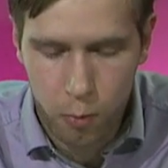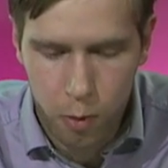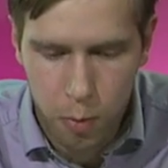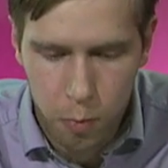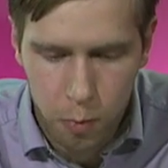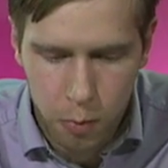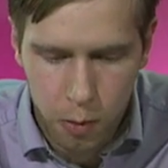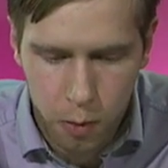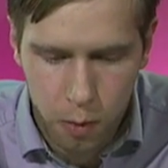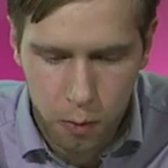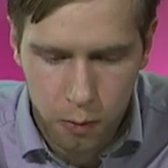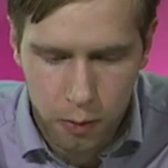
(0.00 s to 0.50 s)

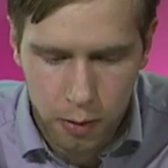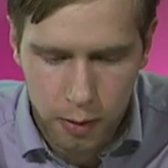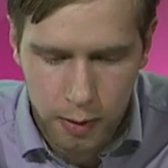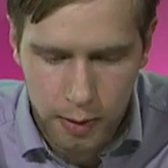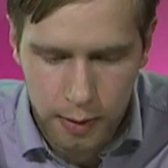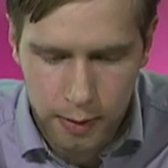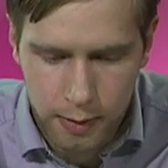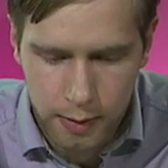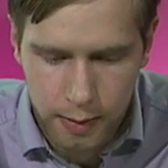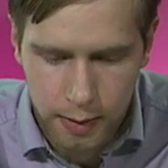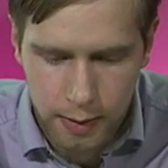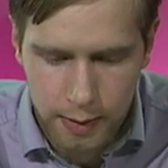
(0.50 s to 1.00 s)
remove
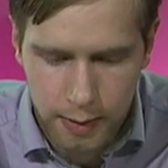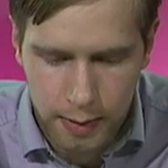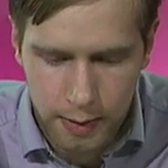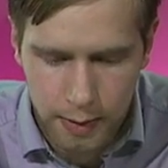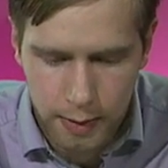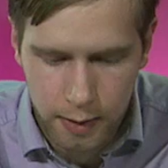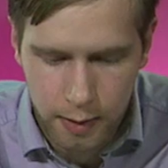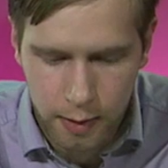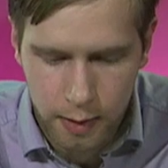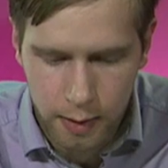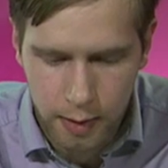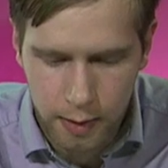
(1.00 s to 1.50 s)
this
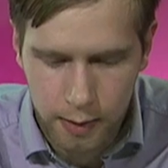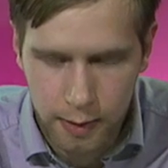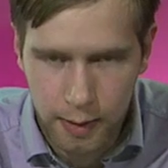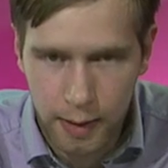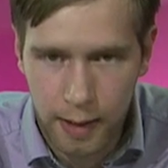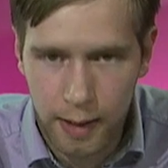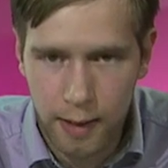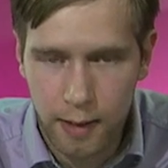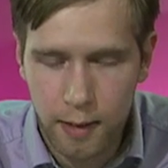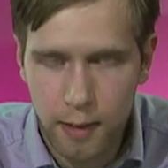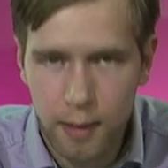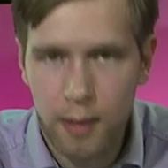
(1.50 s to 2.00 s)
D and
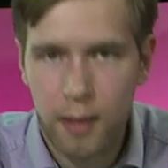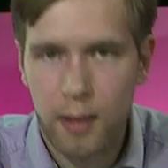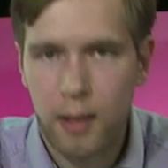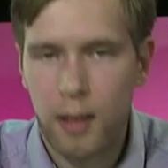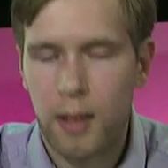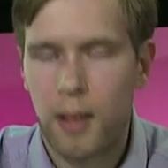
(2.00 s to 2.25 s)
the A,